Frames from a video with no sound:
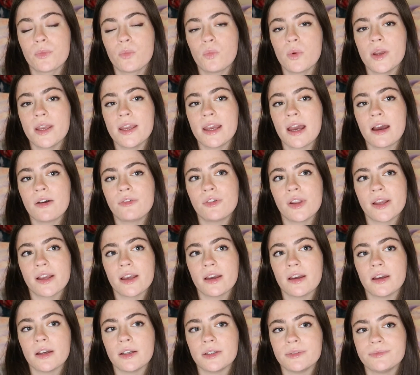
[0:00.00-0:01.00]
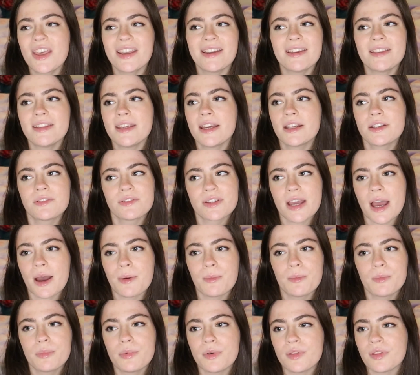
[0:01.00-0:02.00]
we have like a thing at the end of
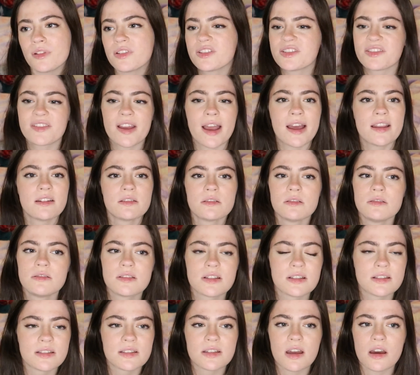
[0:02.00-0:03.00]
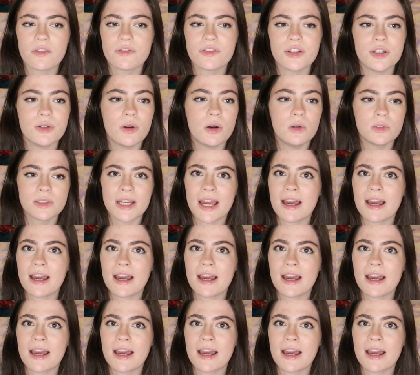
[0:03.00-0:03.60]
camp with lots of candles and stuff and you hold